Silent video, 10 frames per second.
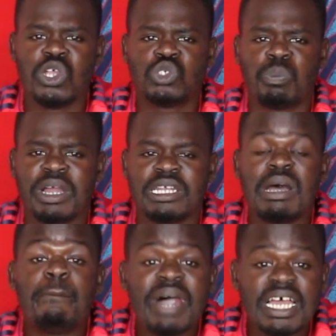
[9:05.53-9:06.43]
going to
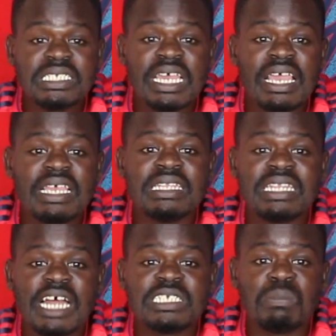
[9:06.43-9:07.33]
partner Partey
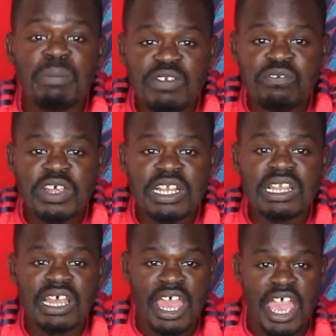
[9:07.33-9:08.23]
in that
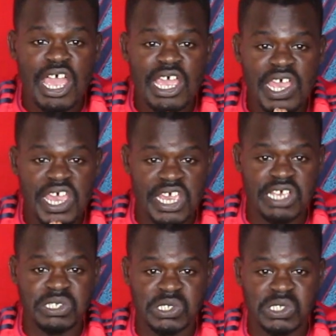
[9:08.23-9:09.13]
midfield
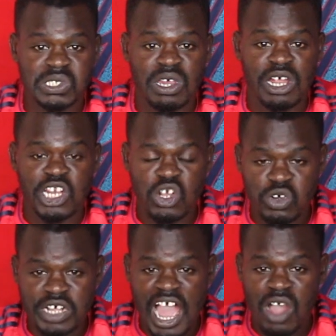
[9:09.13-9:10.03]
is no